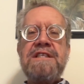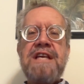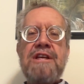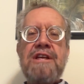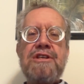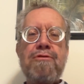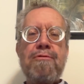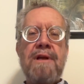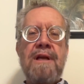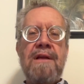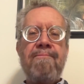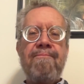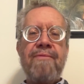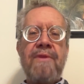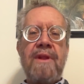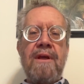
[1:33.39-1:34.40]
century,
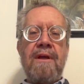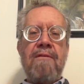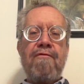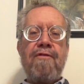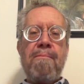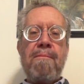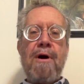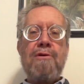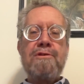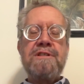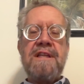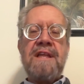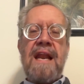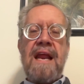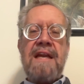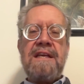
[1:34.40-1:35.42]
for most
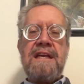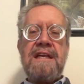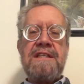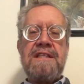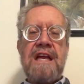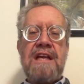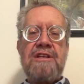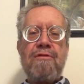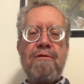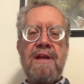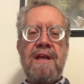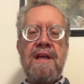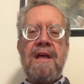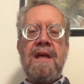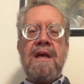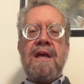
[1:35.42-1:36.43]
of the 19th century,